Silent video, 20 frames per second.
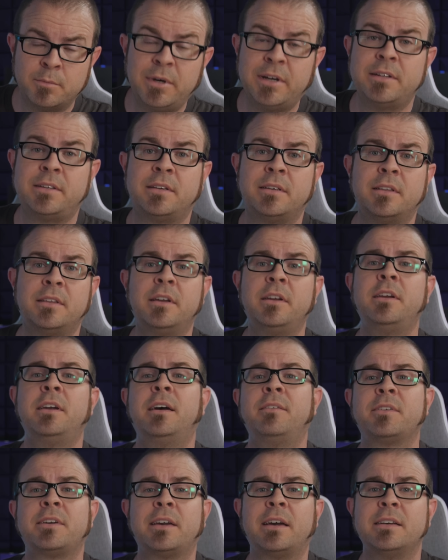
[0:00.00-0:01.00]
But there you
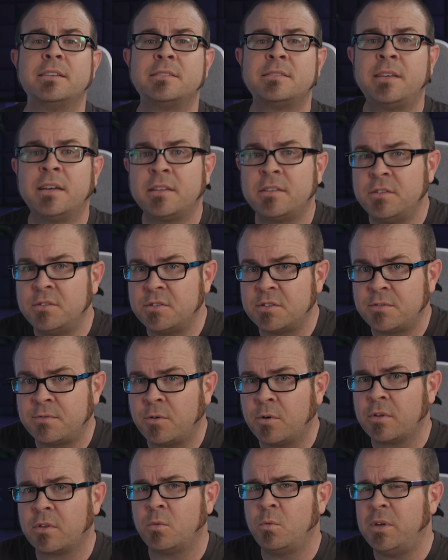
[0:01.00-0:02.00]
have it, guys, tech news
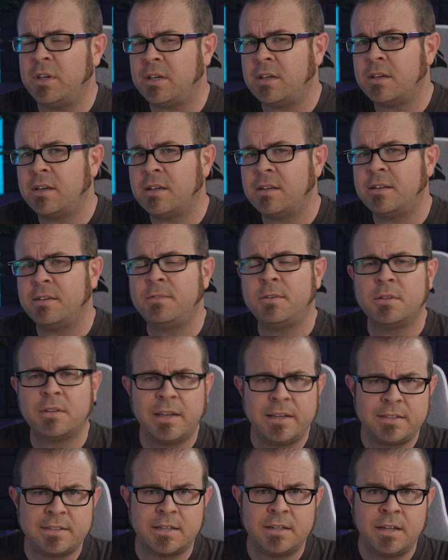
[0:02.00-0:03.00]
for the week, and if you
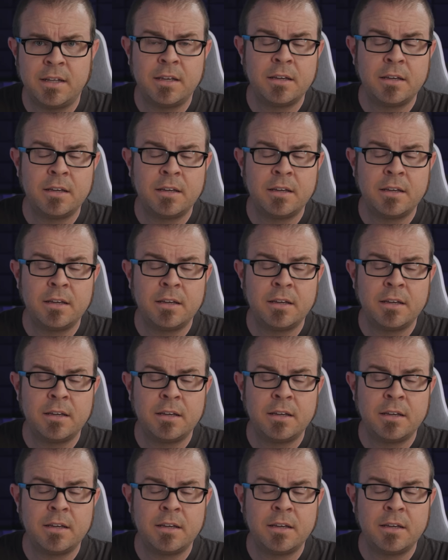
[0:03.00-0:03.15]
liked it,